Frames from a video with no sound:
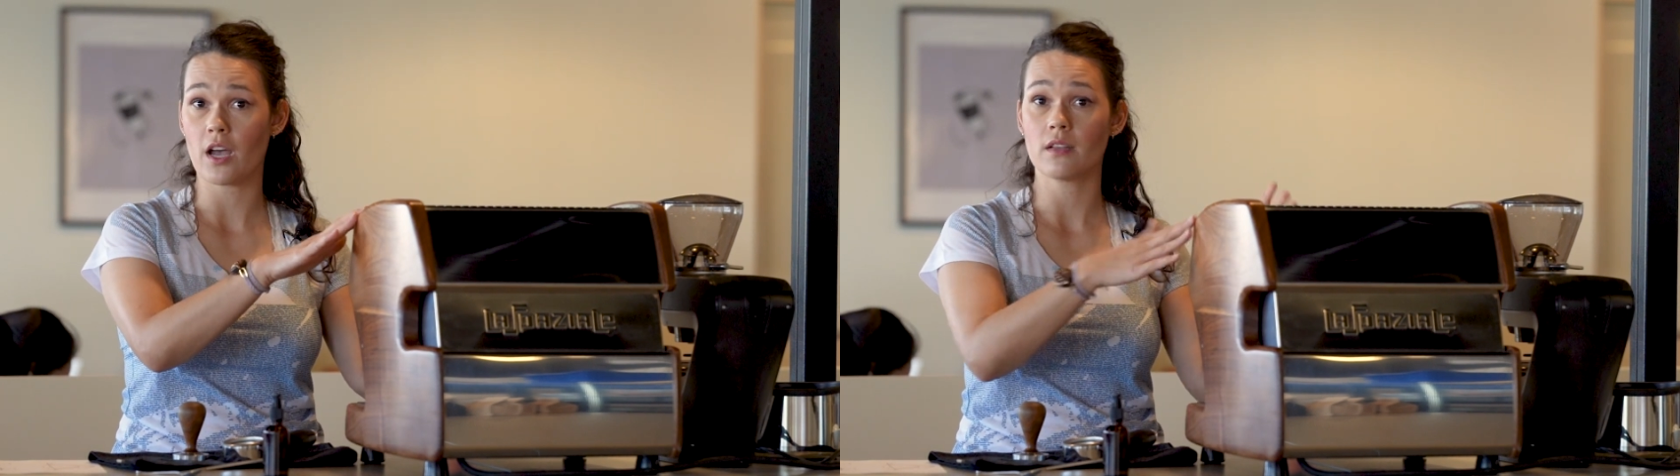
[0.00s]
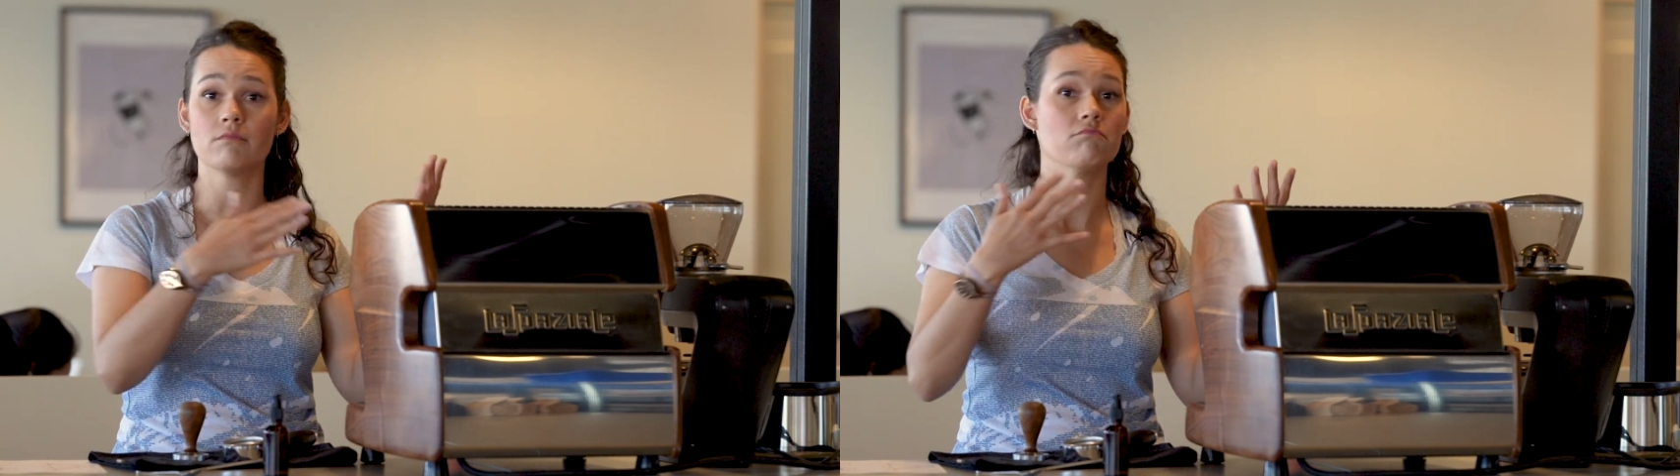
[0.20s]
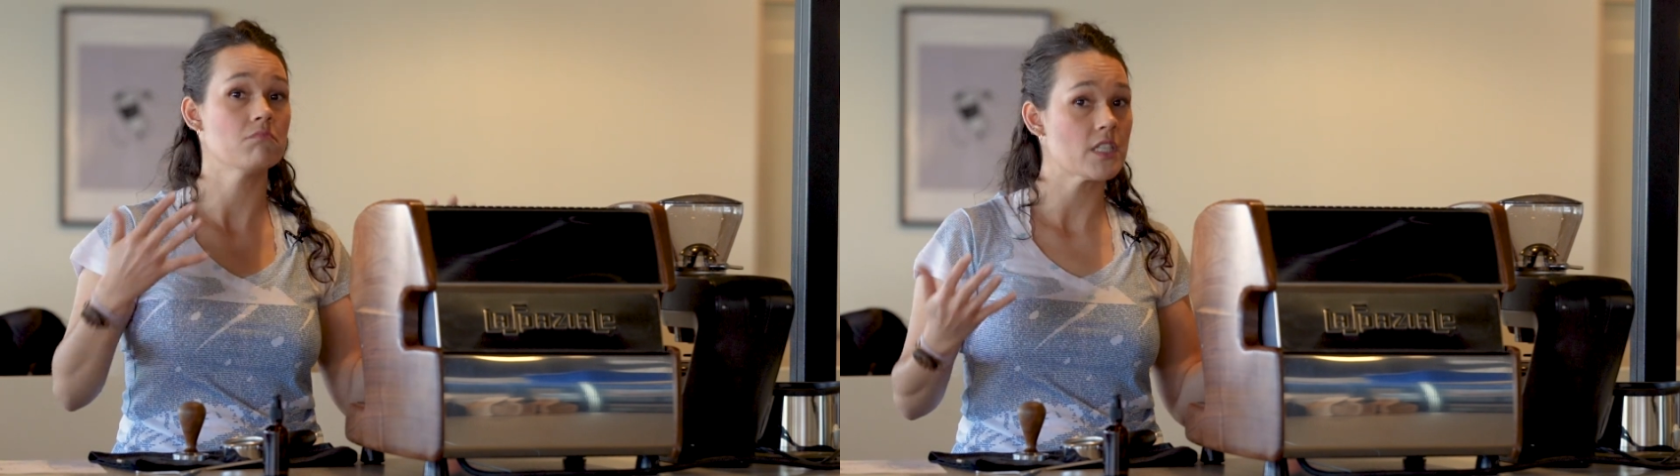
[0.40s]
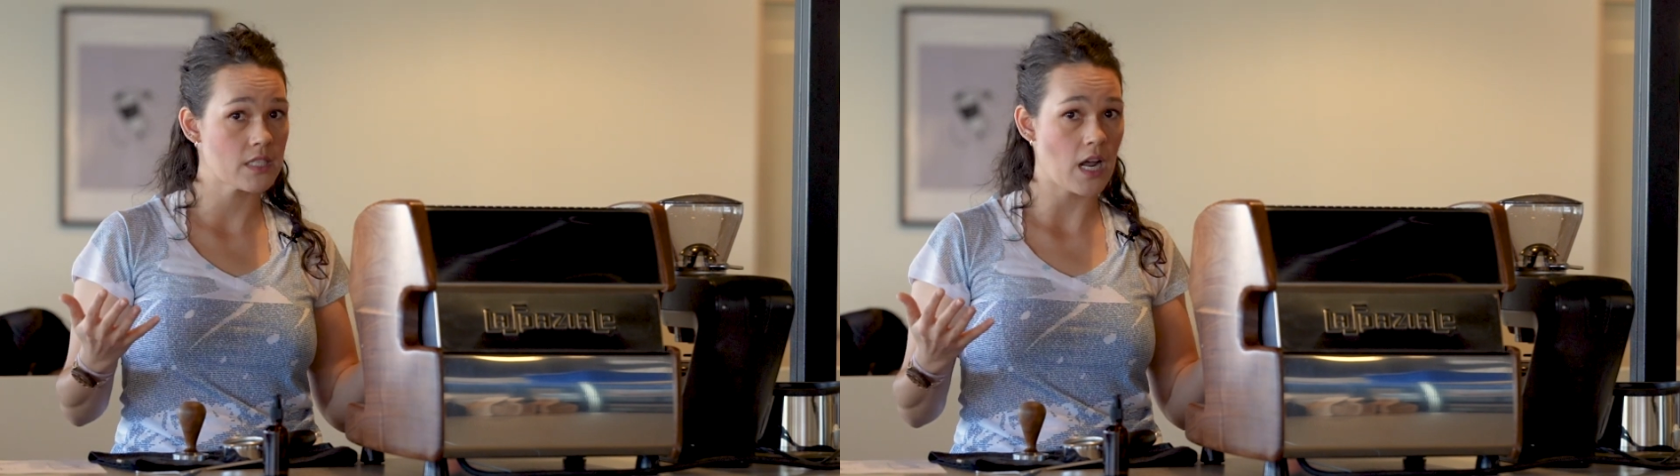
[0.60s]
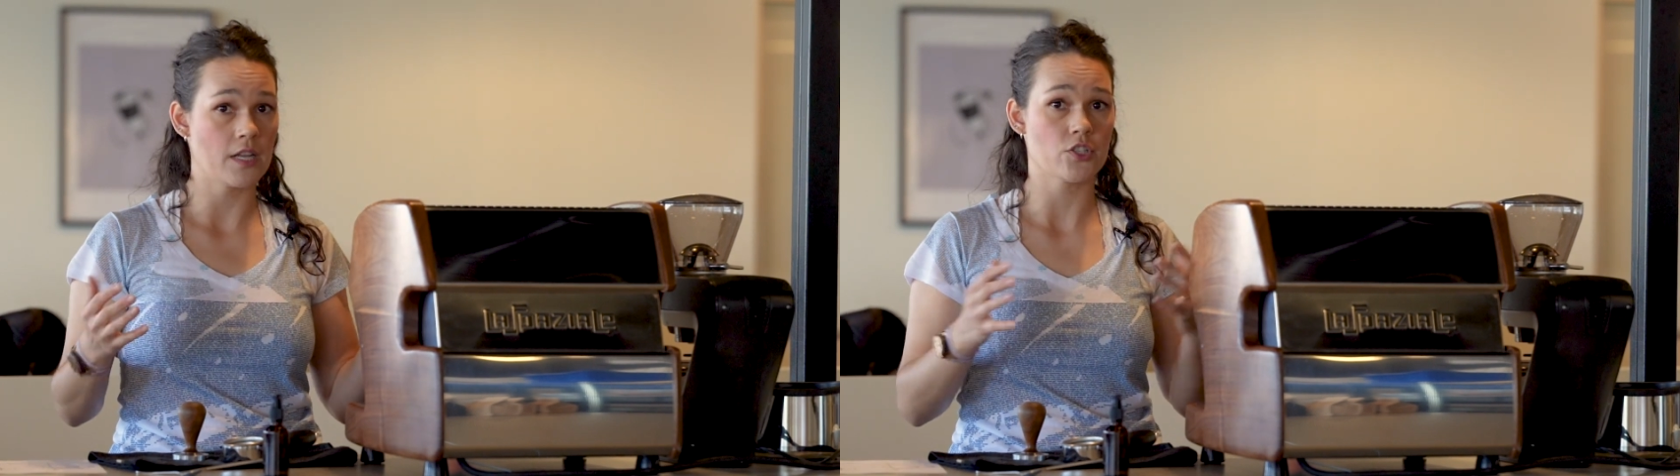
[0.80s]
on
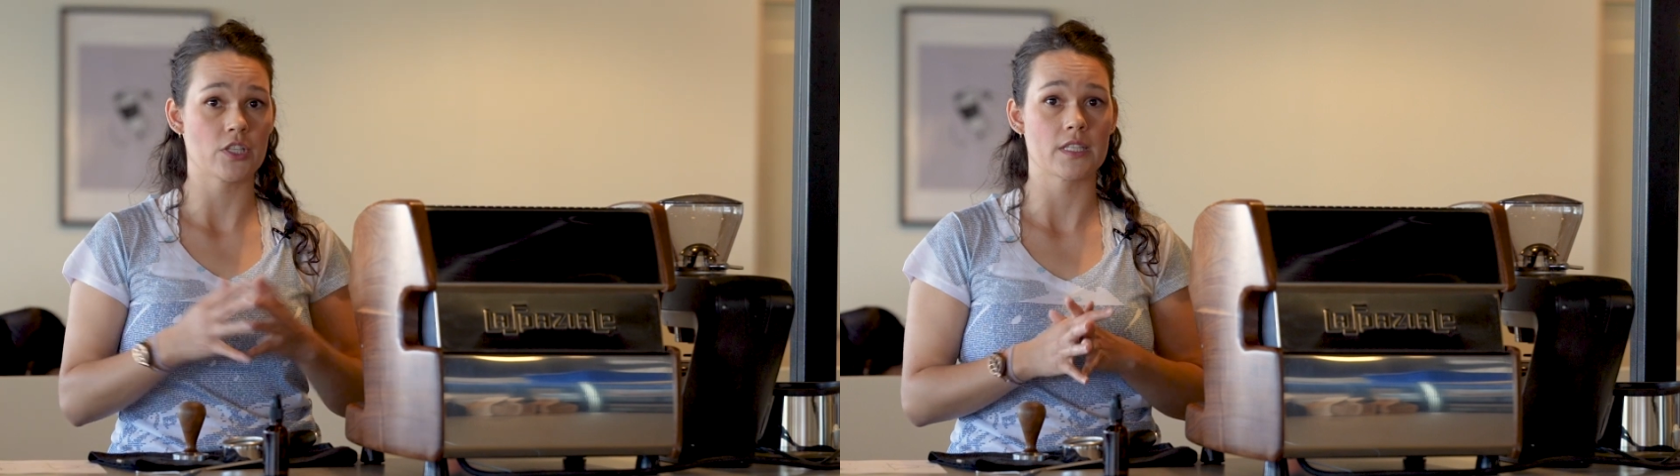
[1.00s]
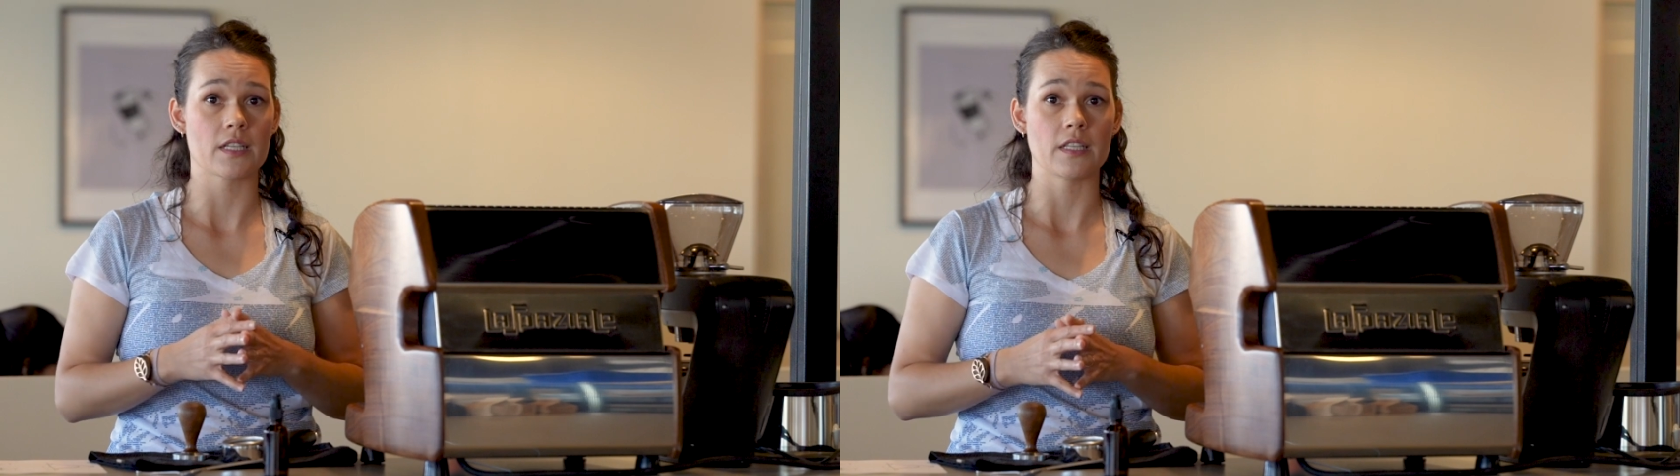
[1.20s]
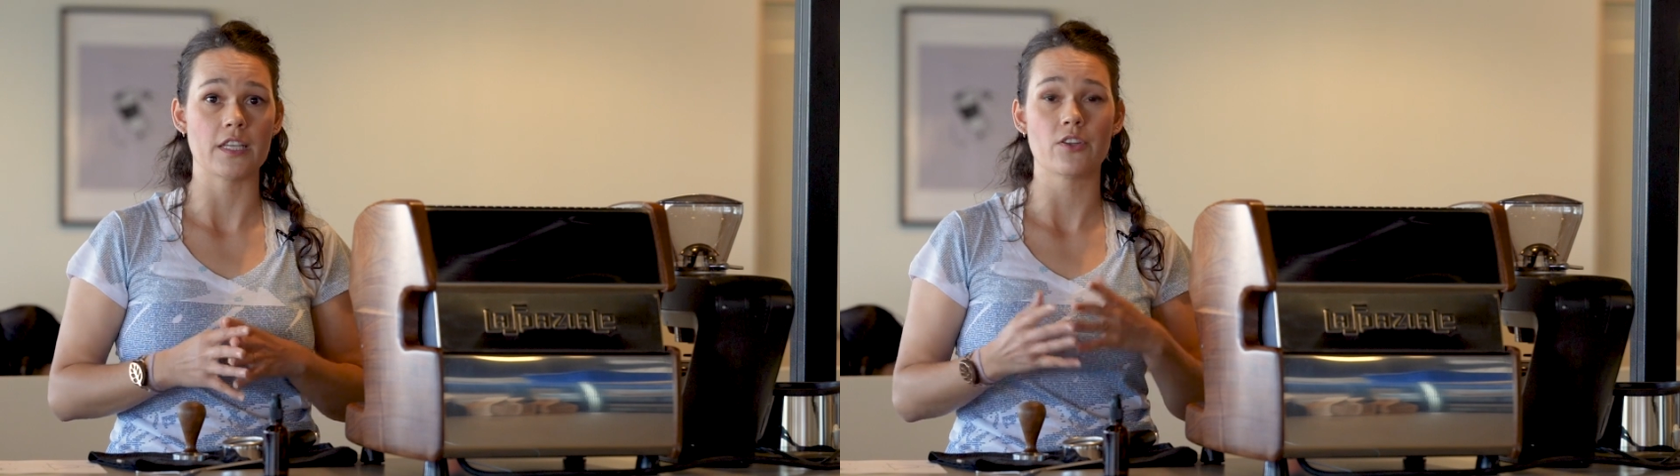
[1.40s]
does not intrinsically.